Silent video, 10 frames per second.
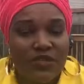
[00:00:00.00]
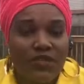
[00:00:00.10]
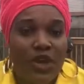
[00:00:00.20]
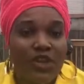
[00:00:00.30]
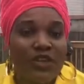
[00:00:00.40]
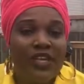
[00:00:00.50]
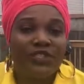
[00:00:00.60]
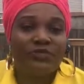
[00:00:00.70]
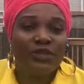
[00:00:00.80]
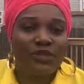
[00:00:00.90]
what you need
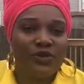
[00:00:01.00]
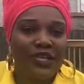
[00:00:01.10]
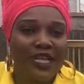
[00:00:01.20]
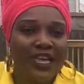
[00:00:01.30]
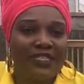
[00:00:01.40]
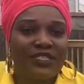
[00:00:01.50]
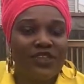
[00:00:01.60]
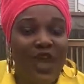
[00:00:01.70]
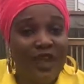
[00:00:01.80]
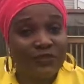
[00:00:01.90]
to be doing is
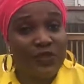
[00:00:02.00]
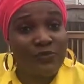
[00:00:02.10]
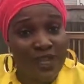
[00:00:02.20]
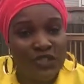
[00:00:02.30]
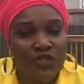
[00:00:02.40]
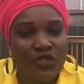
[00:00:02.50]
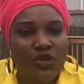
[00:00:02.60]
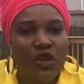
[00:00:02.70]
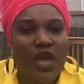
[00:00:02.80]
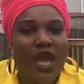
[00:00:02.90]
you have to make sure